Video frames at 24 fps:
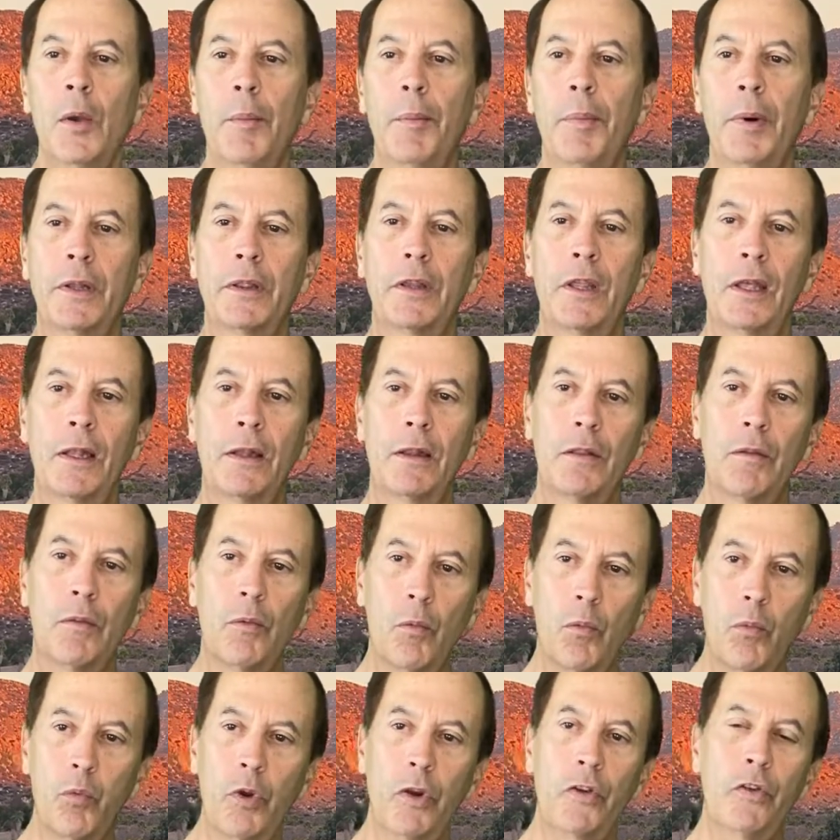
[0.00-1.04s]
But then
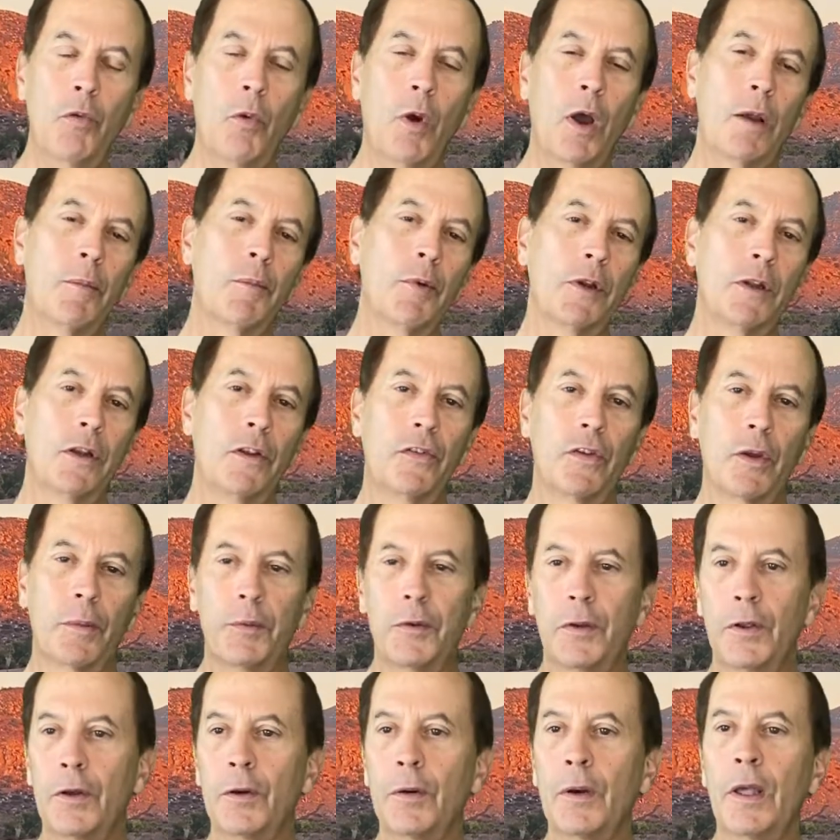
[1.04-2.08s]
the reason why I bring these up
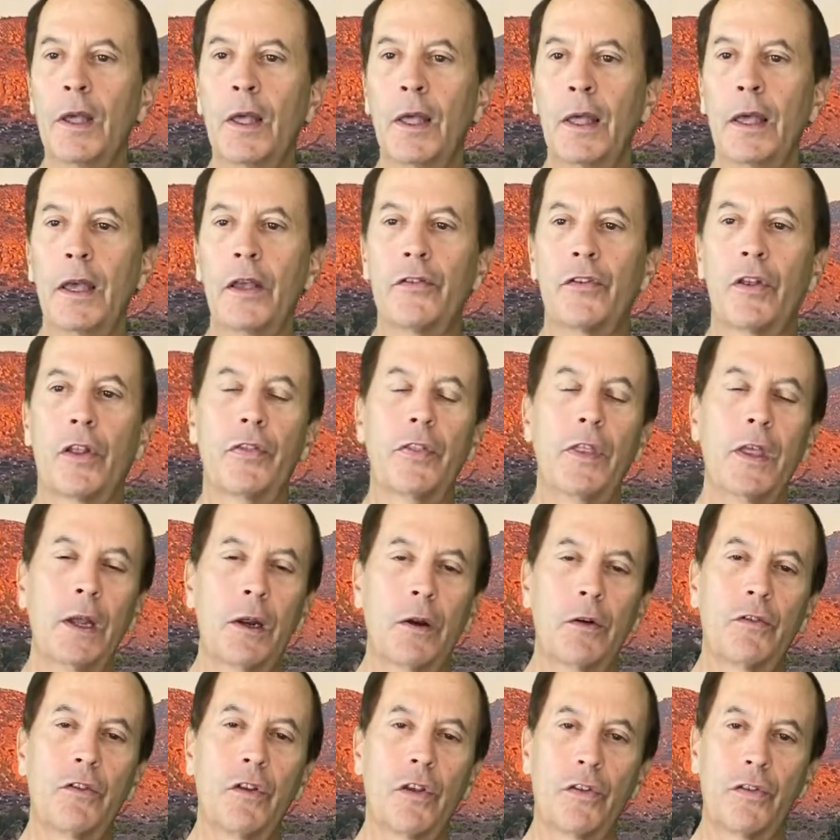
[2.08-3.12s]
too is that they
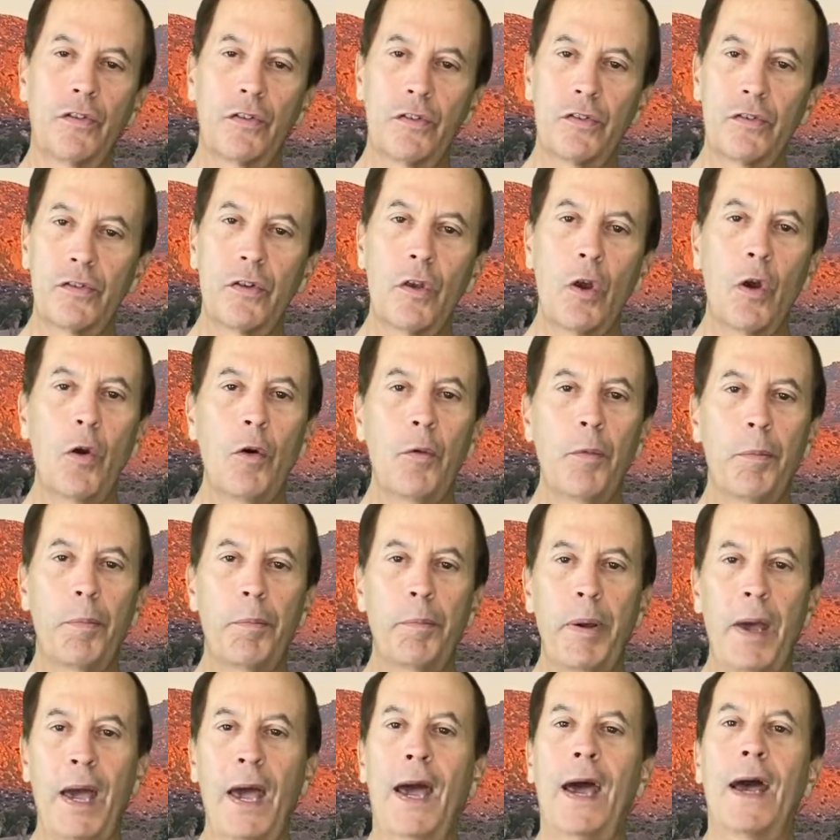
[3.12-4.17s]
are just so
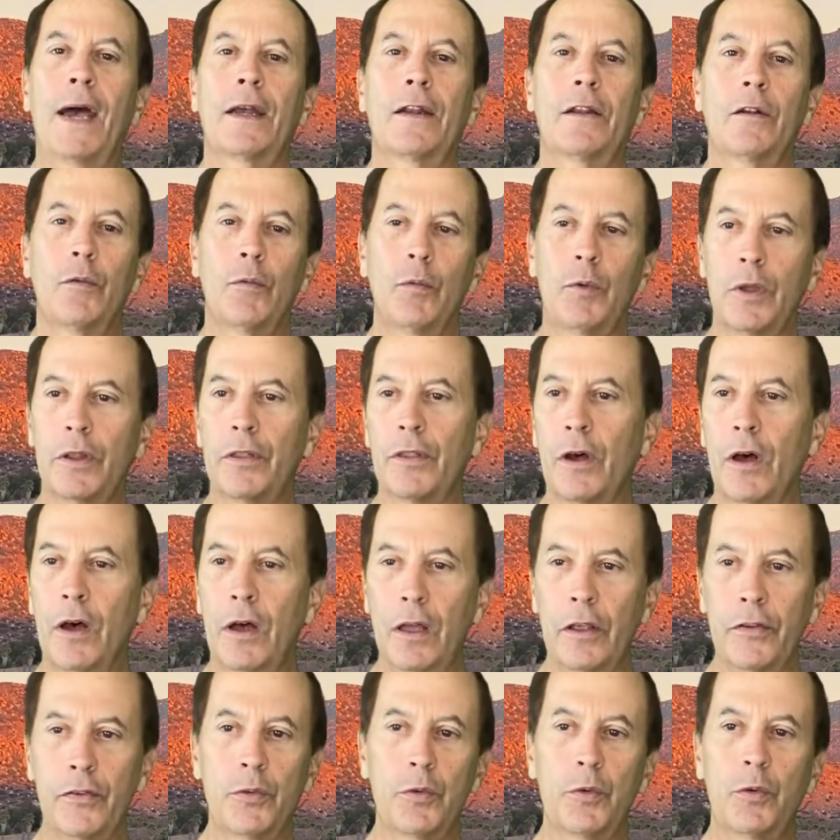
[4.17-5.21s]
packed with
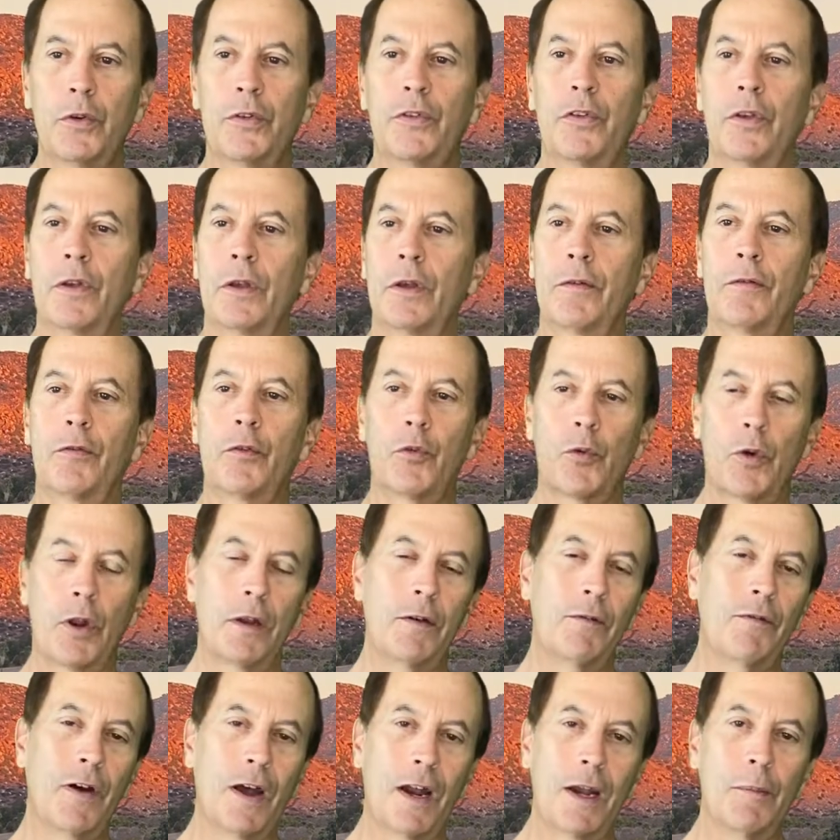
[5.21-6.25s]
all sorts of
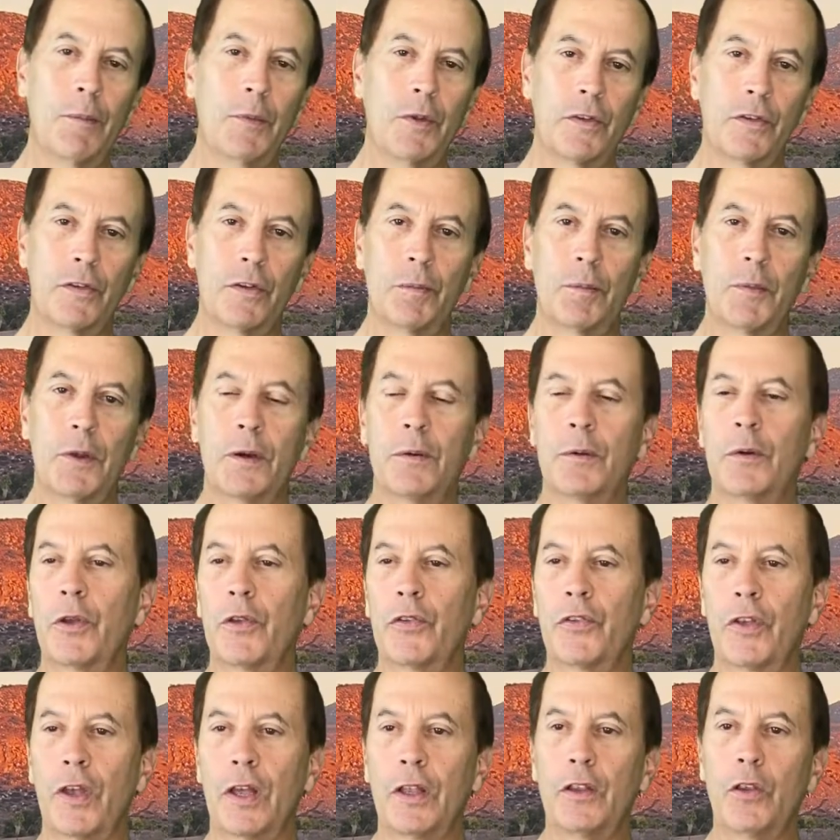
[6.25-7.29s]
great vitamins and
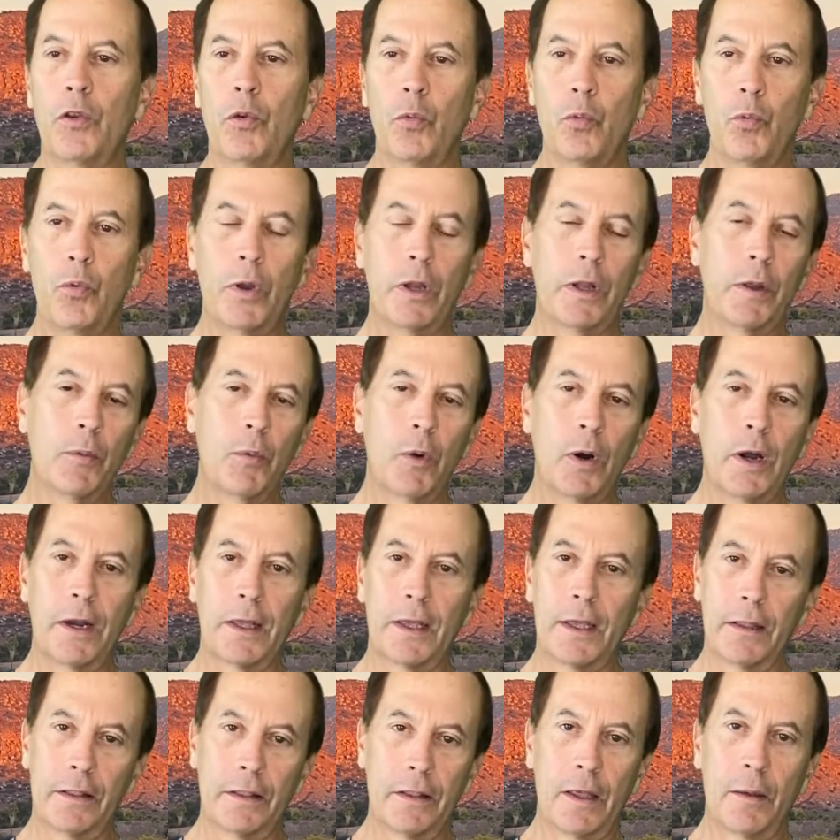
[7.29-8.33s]
minerals that you really want to
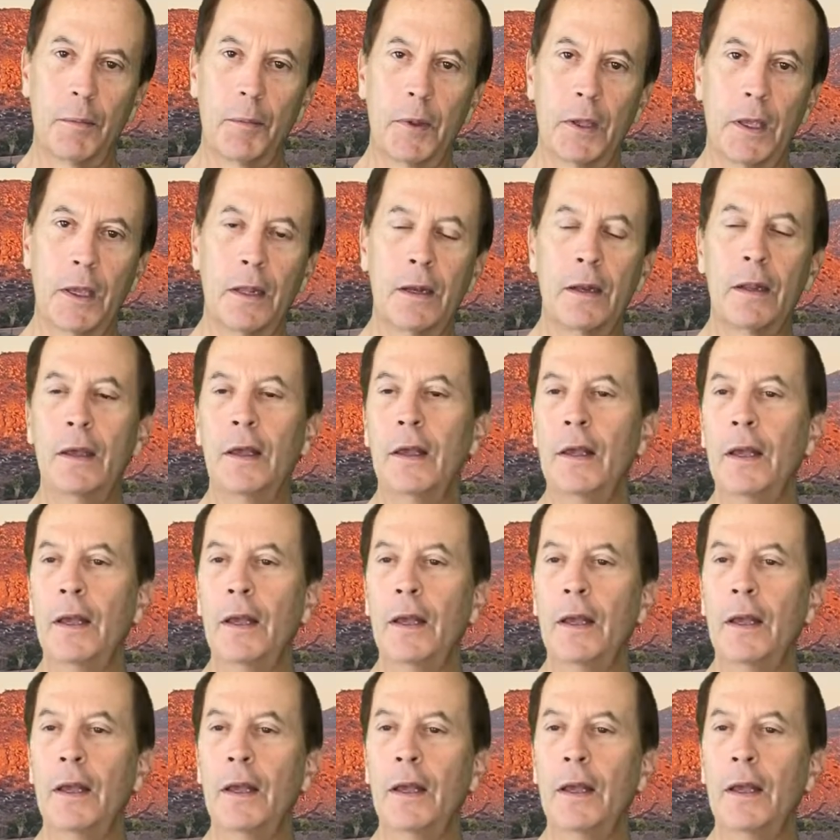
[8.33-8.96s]
get them in.